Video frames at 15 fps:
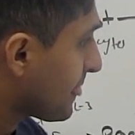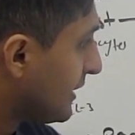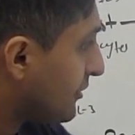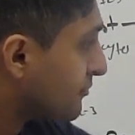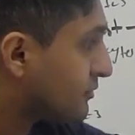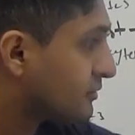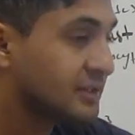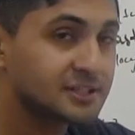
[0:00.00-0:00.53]

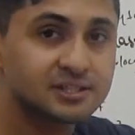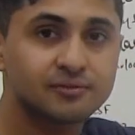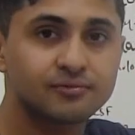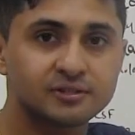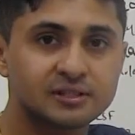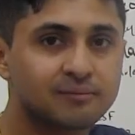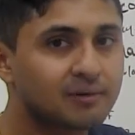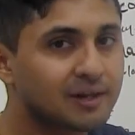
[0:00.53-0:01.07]
If, let's say,
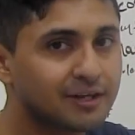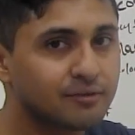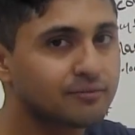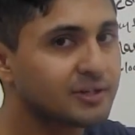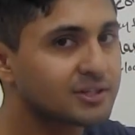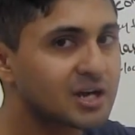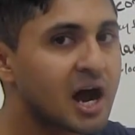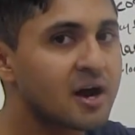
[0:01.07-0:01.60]
for example, like if
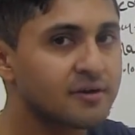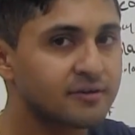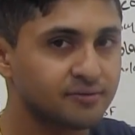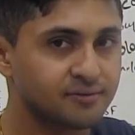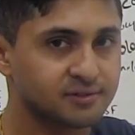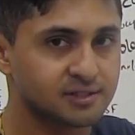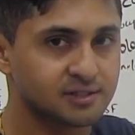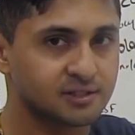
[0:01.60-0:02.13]
there's iron
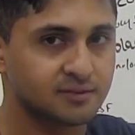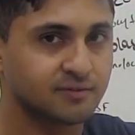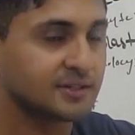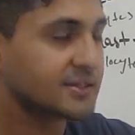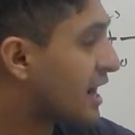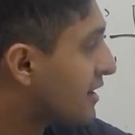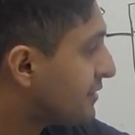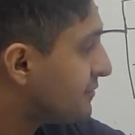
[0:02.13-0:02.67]
deficiency,
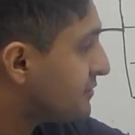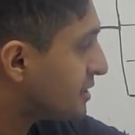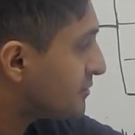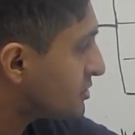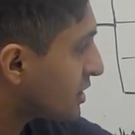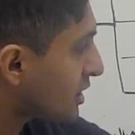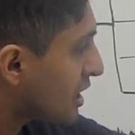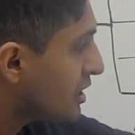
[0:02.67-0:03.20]
it's
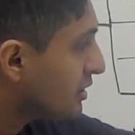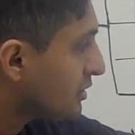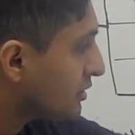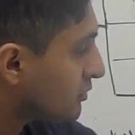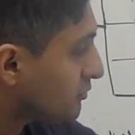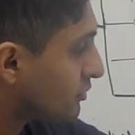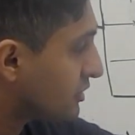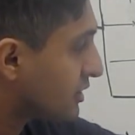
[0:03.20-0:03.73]
like,
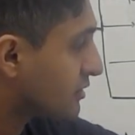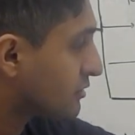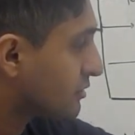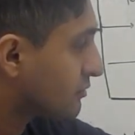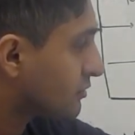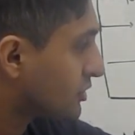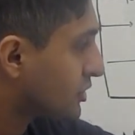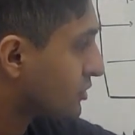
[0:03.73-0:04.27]
so for
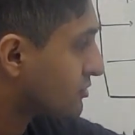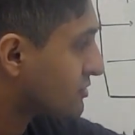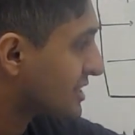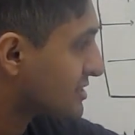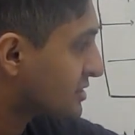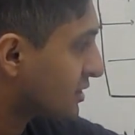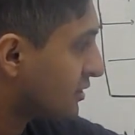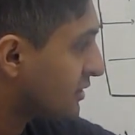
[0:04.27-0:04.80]

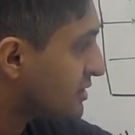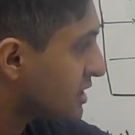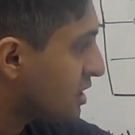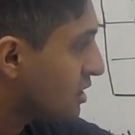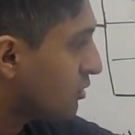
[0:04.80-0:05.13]
erythrocyte series,